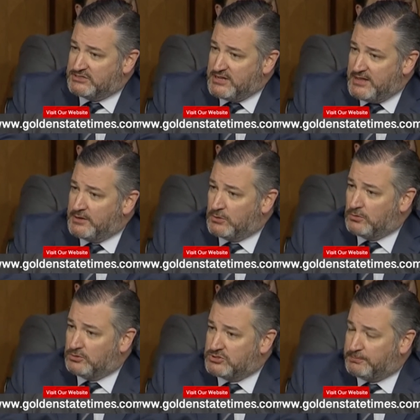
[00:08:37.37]
is
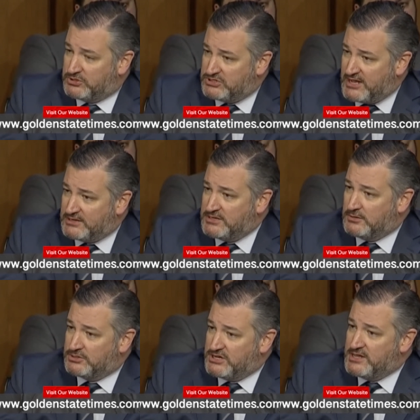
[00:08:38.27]
integral to protecting
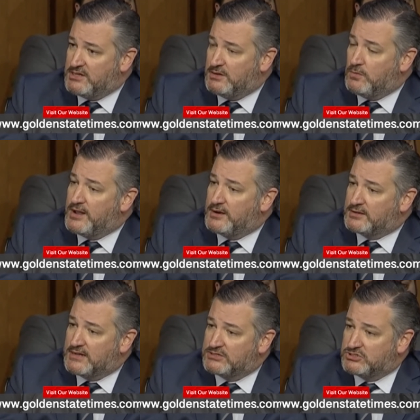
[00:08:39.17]
or taking away
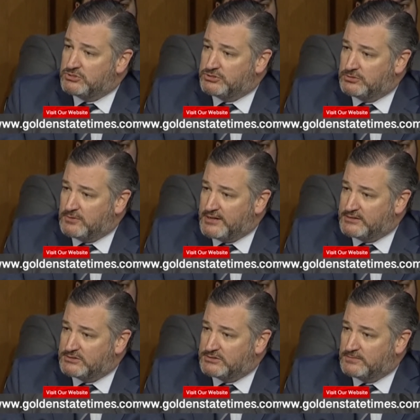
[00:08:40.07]
our constitutional
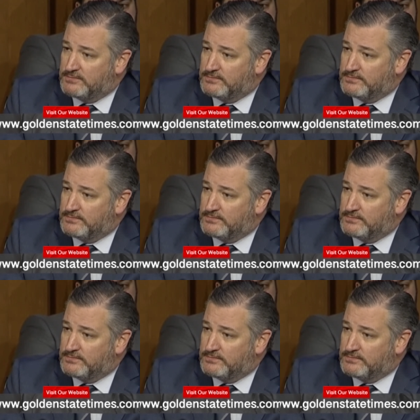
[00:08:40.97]
rights.